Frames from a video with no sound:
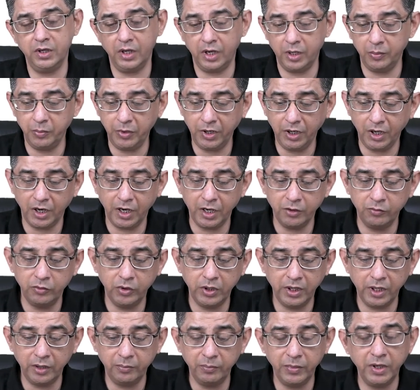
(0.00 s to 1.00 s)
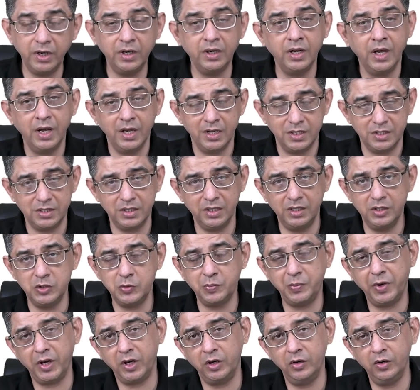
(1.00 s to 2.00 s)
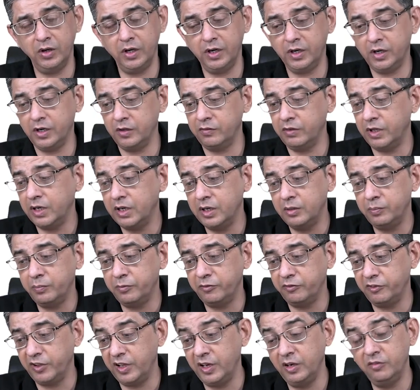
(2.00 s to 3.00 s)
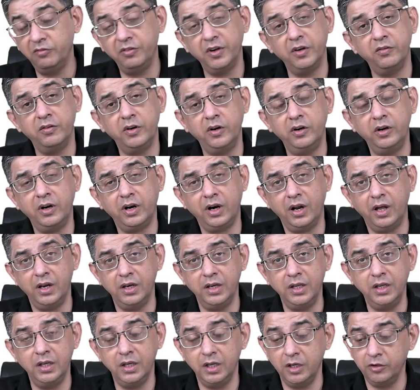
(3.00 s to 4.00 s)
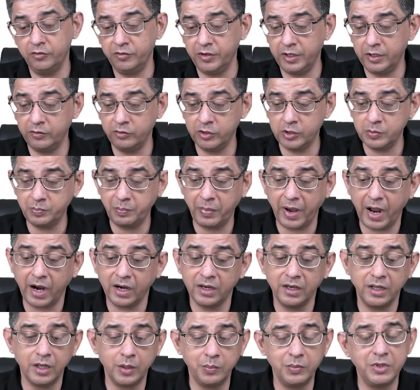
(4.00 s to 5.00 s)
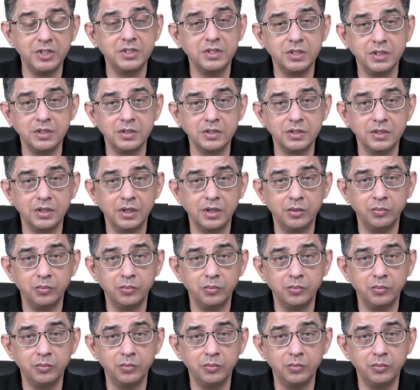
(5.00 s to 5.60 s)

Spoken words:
I mean, I would have been still speculative and in favor of trolley if it was packed RBCs,